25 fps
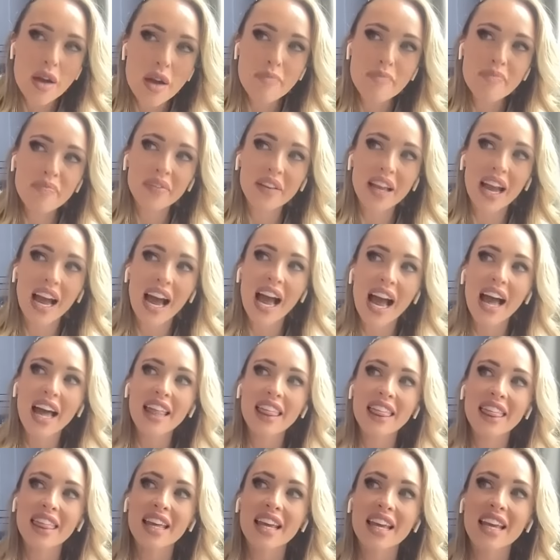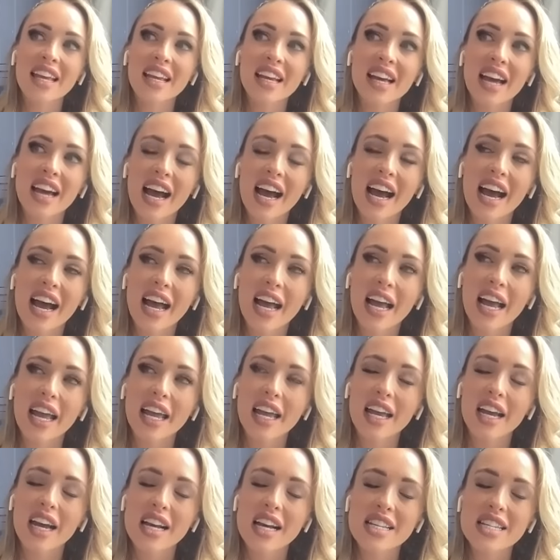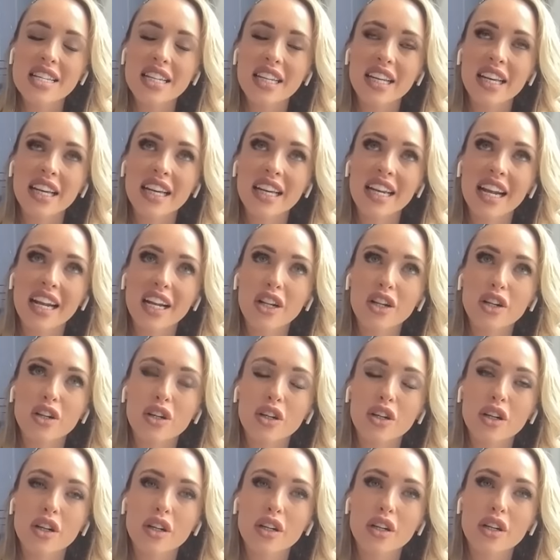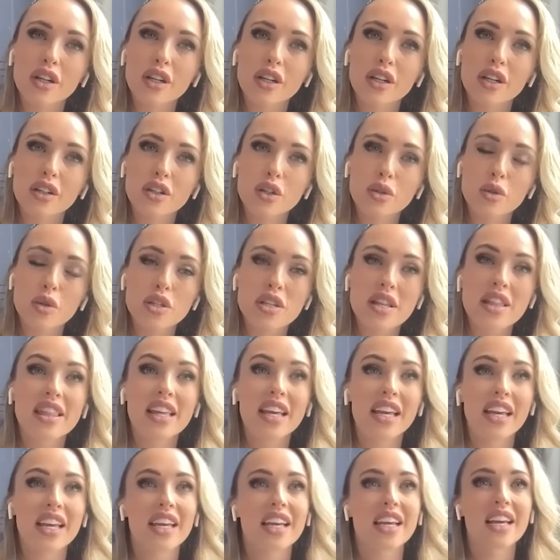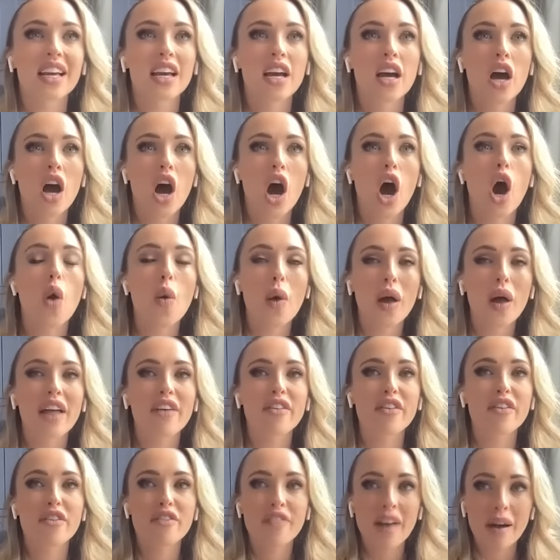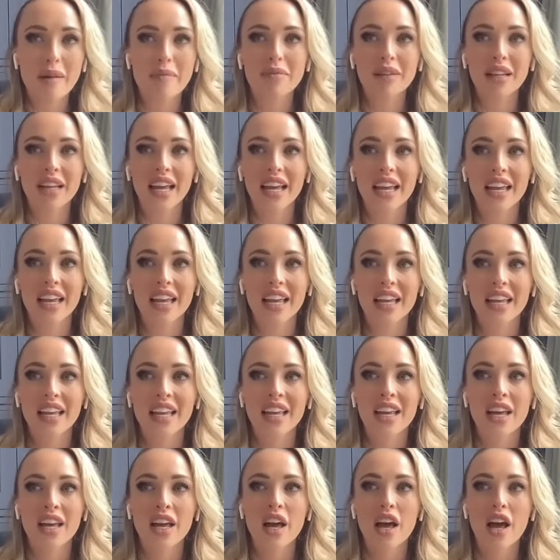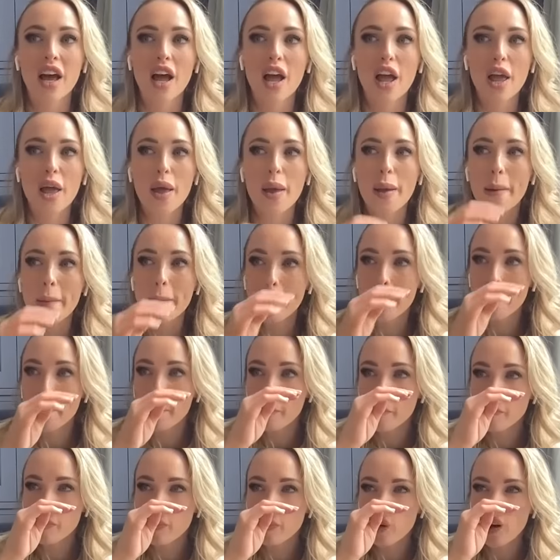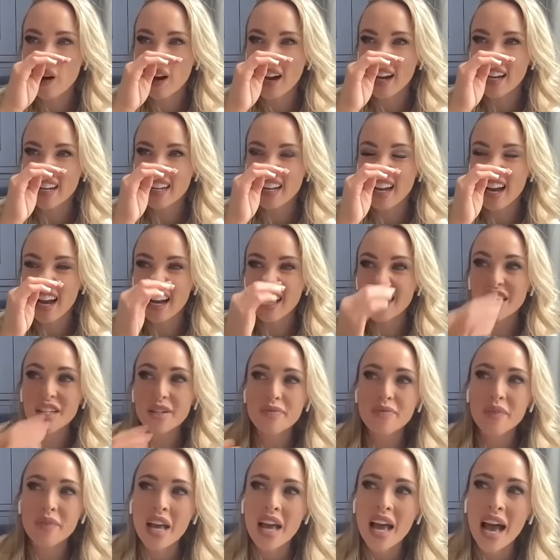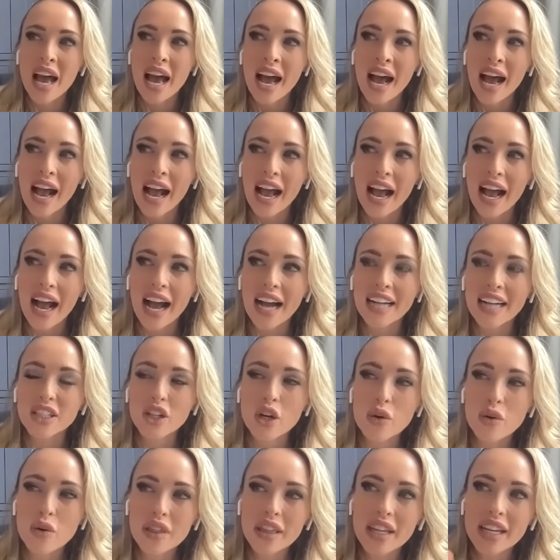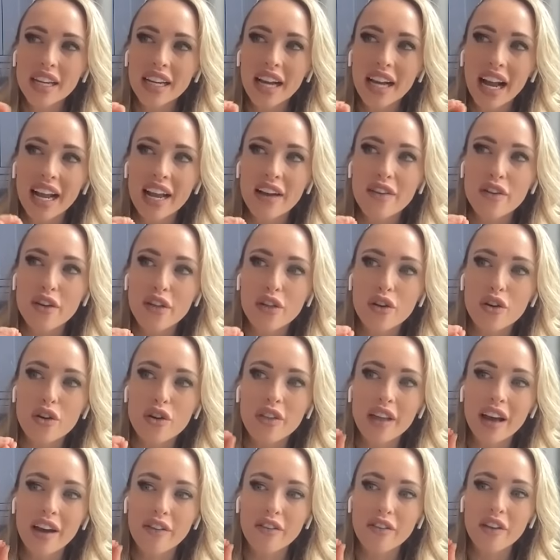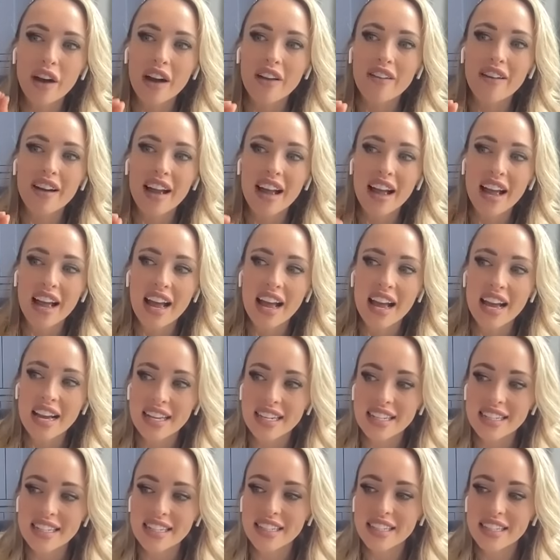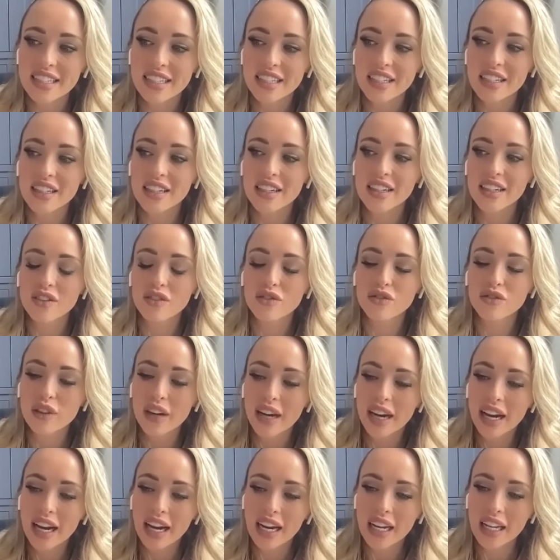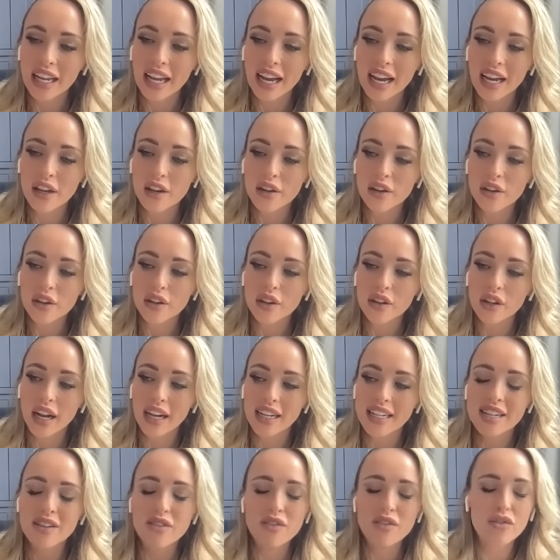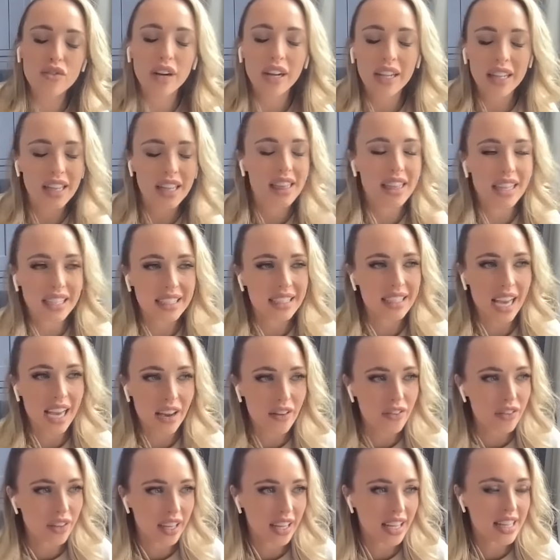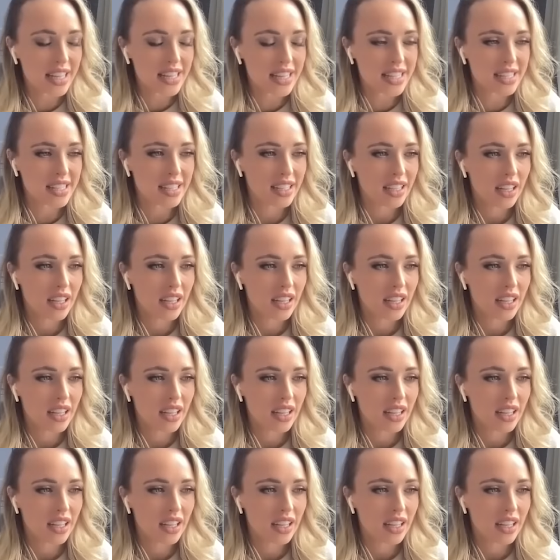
um i think i as a kid i'd look towards and think oh i'll have a family um but i i just i don't think i ever thought that far ahead really I I didn't really think to have kids.